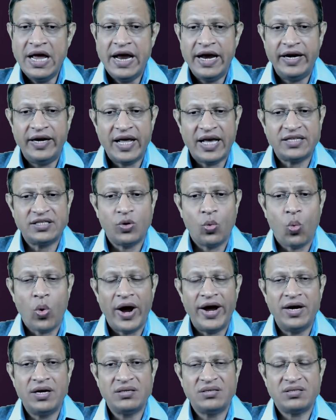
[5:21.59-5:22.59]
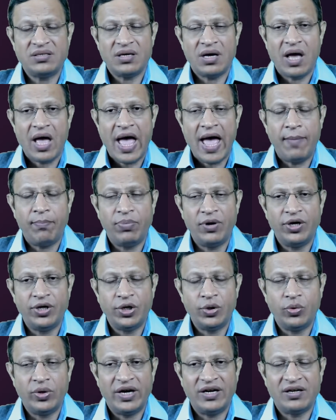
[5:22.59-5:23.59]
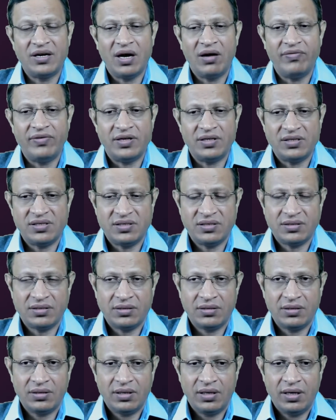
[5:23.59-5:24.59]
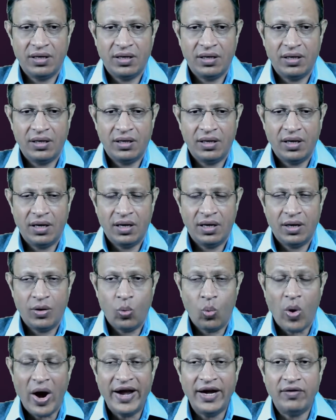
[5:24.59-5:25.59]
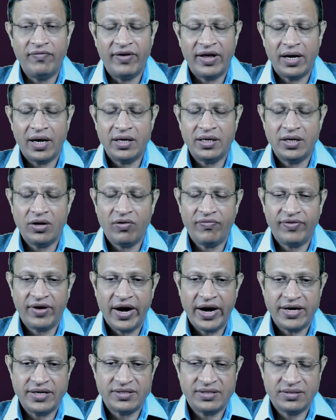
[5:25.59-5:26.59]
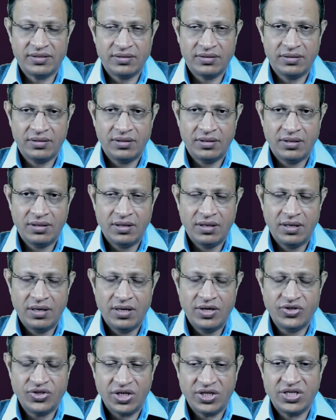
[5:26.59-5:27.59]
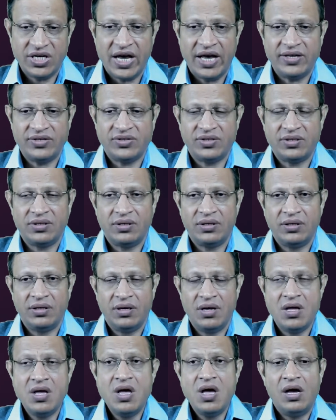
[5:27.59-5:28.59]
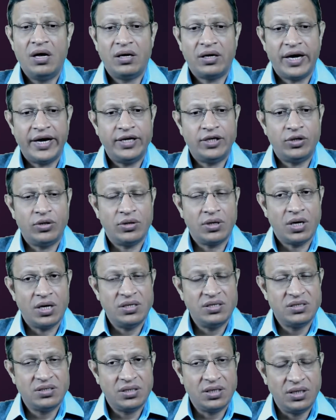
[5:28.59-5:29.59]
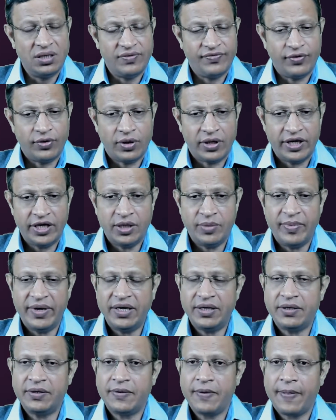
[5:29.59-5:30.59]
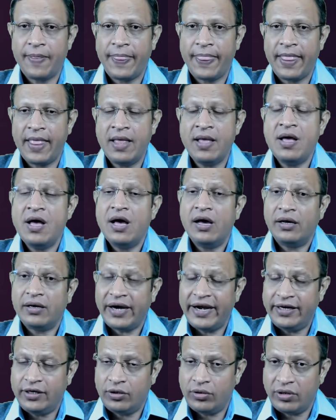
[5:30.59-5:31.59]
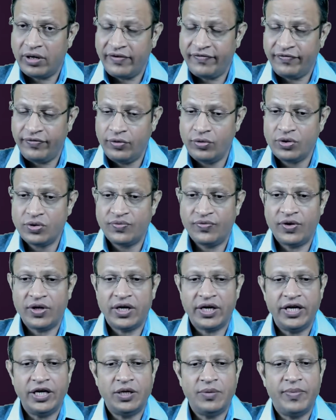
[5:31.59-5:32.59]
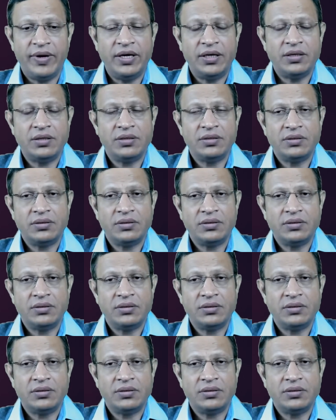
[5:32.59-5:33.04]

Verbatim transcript: It has the widest amplitude and covers wide variety of rights such as right to consent for treatment, right to refuse for treatment,